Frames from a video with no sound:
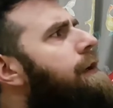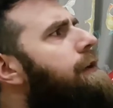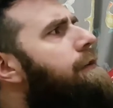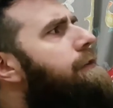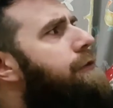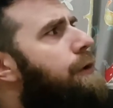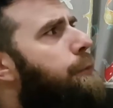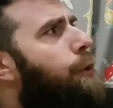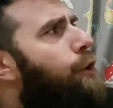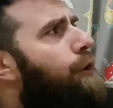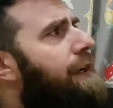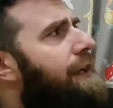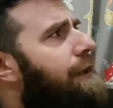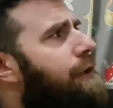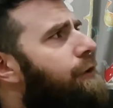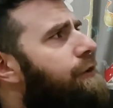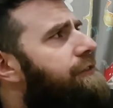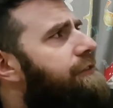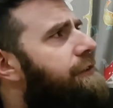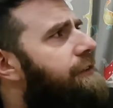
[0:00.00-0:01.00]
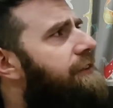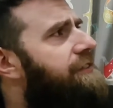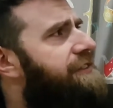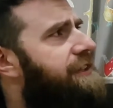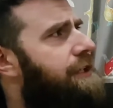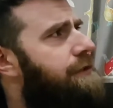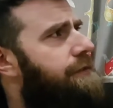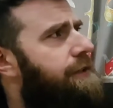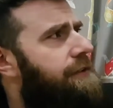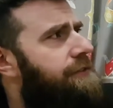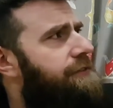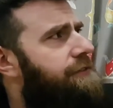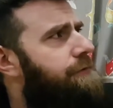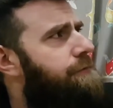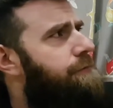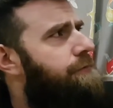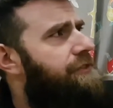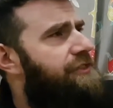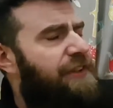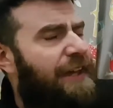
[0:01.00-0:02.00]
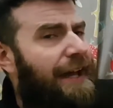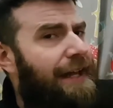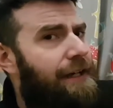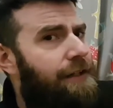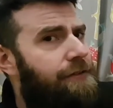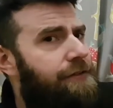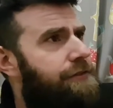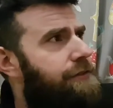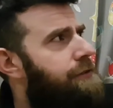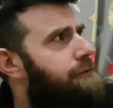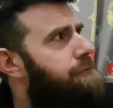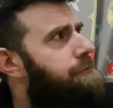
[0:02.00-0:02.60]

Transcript: The more he looked at the serious, silent,